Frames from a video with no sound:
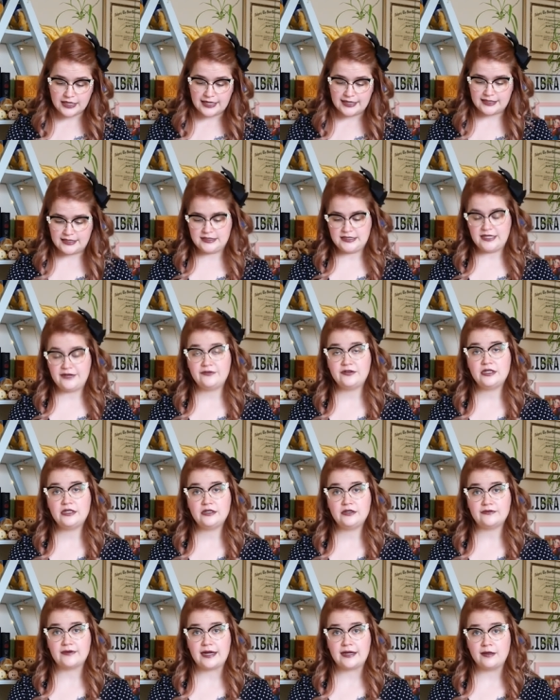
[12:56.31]
I can
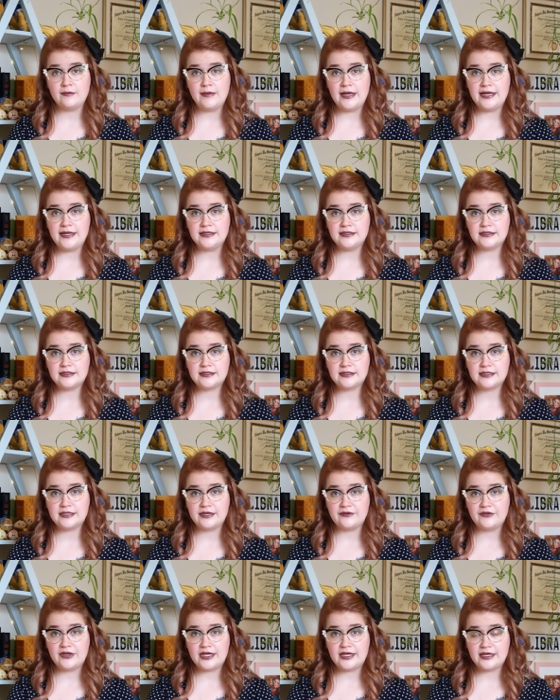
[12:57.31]
definitely recommend
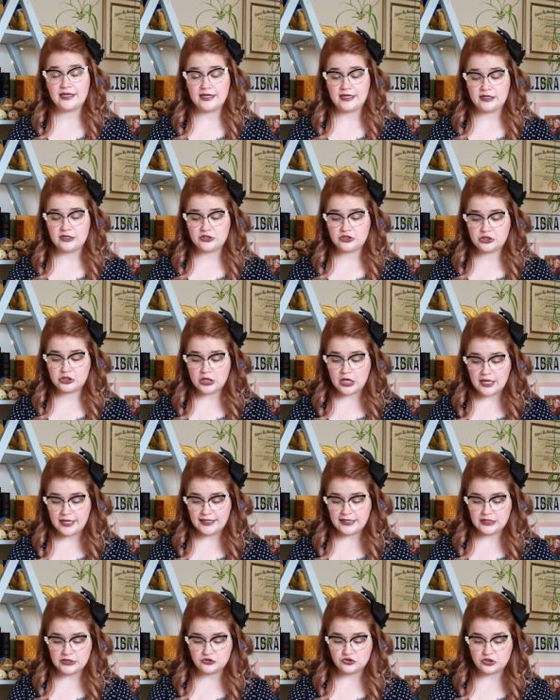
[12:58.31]
giving it a
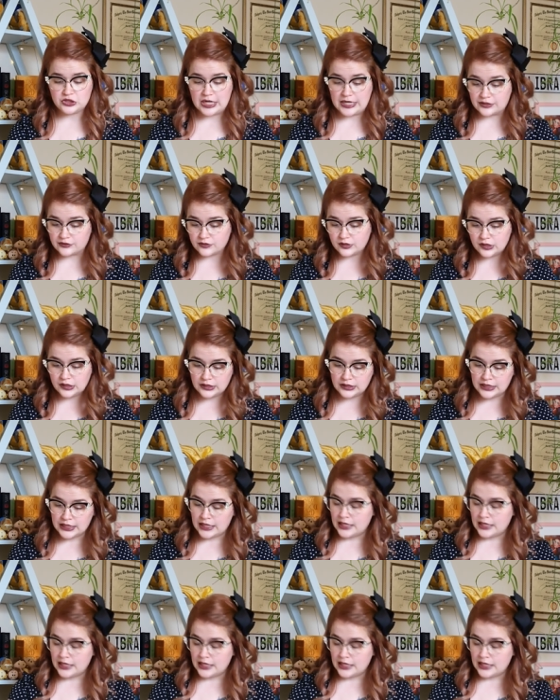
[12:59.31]
shot in general.